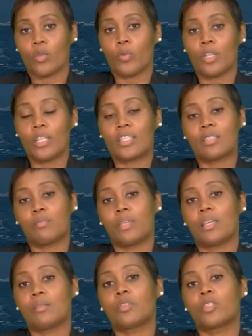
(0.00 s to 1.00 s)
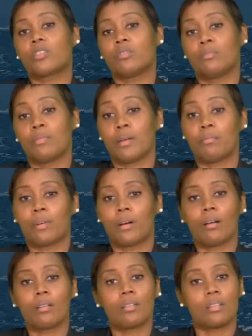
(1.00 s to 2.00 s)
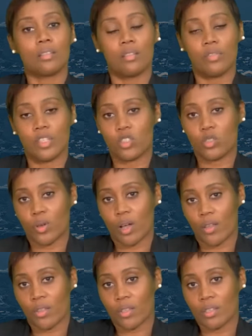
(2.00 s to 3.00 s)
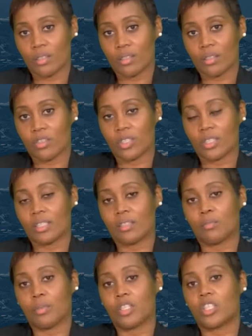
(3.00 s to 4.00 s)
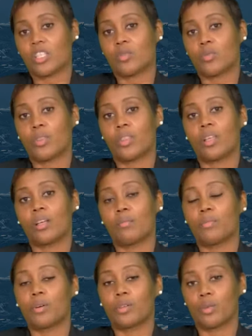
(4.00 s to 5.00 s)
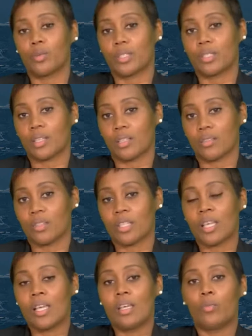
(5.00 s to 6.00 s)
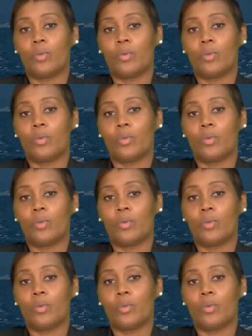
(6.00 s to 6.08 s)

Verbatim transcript: We need to be able to remember service to others just as much as we think about ourselves.